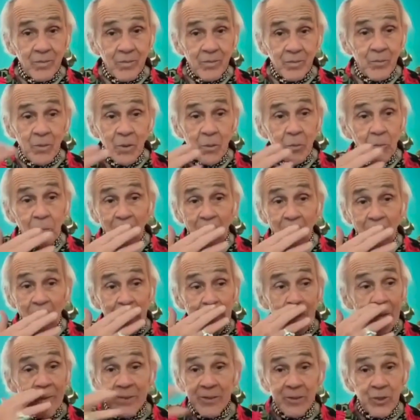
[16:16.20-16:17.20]
with my
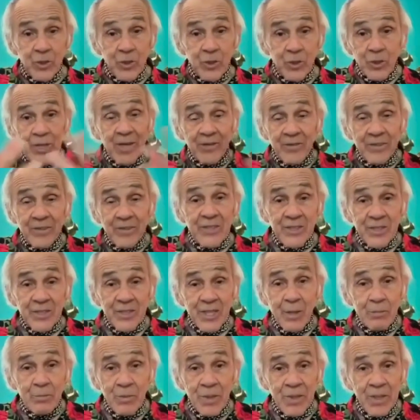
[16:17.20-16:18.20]
character, to have the
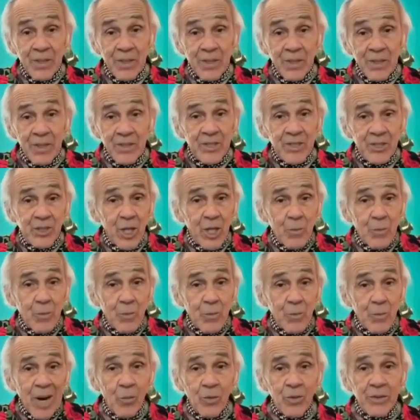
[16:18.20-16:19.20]
same, it's the same
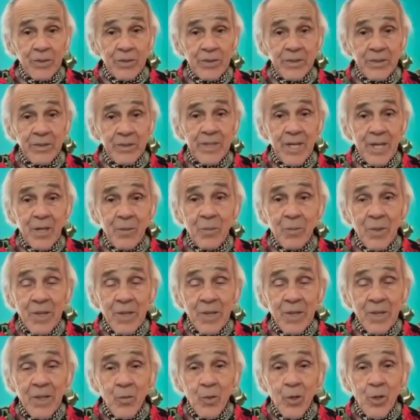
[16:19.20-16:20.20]
power, it's the same,
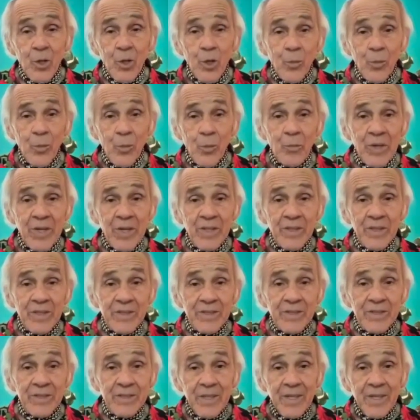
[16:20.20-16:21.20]
we're human
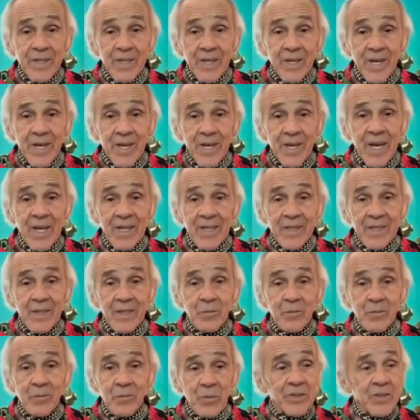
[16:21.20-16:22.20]
beings. And,
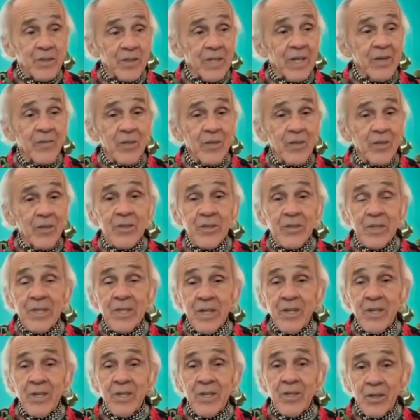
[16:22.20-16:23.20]
but to give it to the
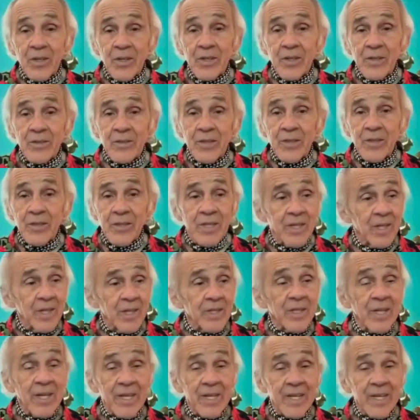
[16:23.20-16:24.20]
younger, to the
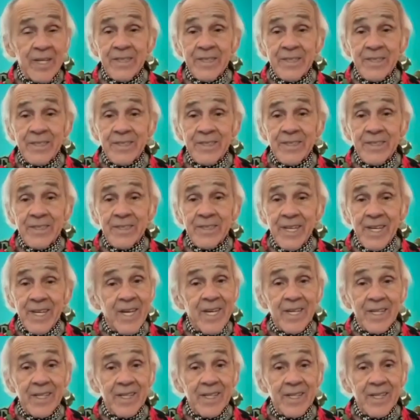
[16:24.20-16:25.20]
young ladies and say,
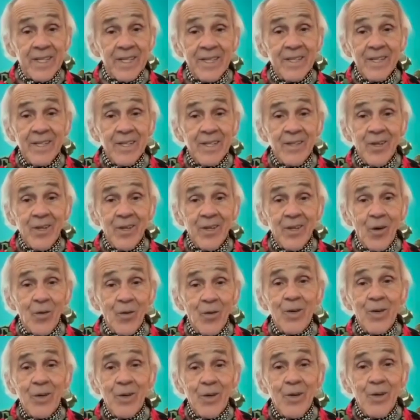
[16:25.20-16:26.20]
hey, no,
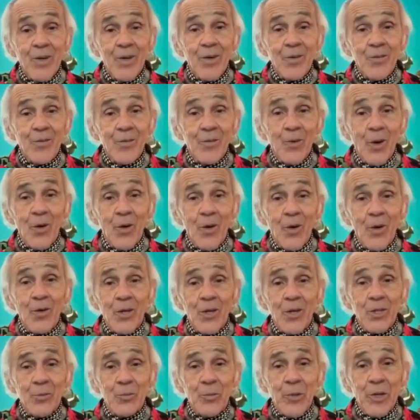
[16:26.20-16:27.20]
well,
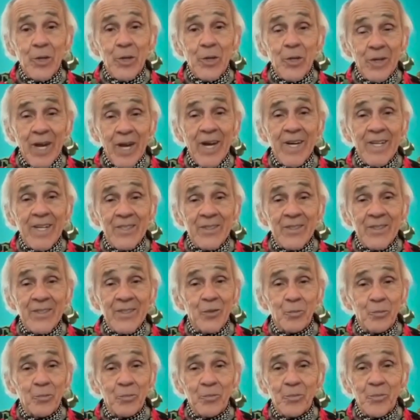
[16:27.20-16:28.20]
our spirit guides
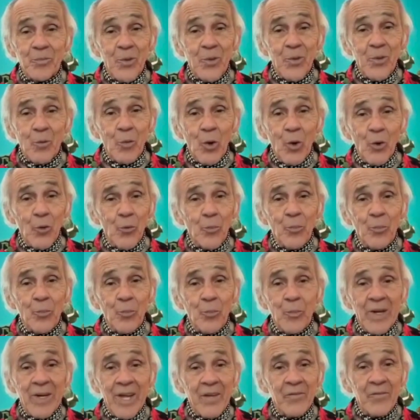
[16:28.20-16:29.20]
are, are both
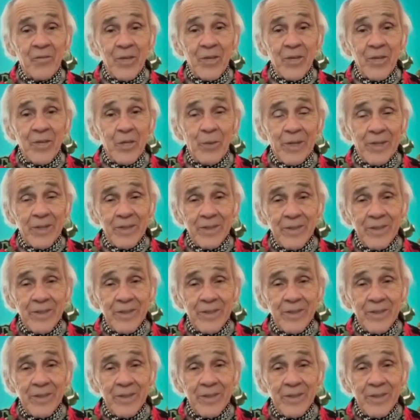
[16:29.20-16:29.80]
male and female.